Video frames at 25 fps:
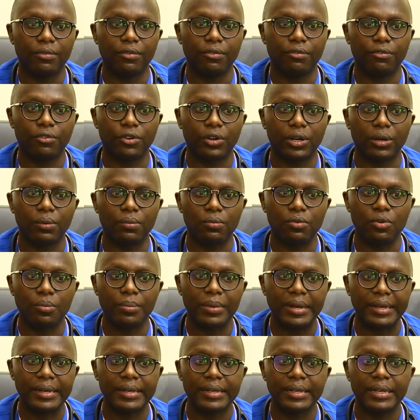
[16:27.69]
For a
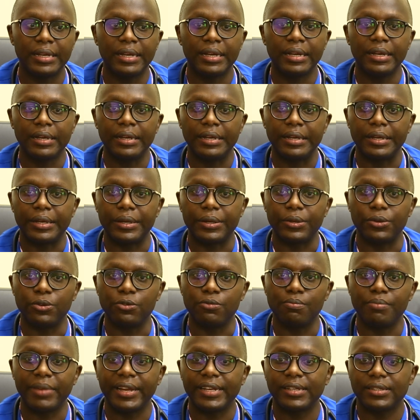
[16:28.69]
woman,
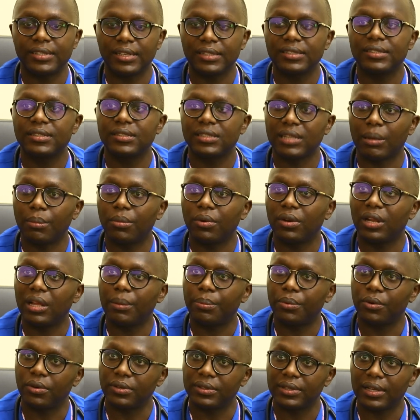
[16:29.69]
you may just stumble
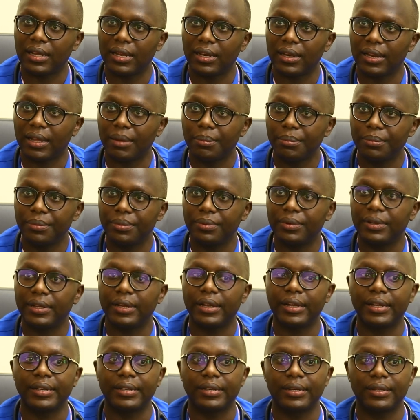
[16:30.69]
upon a lump
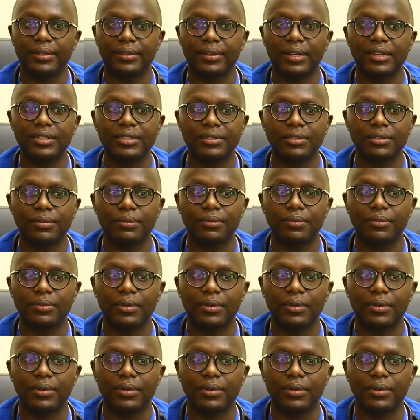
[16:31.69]
and that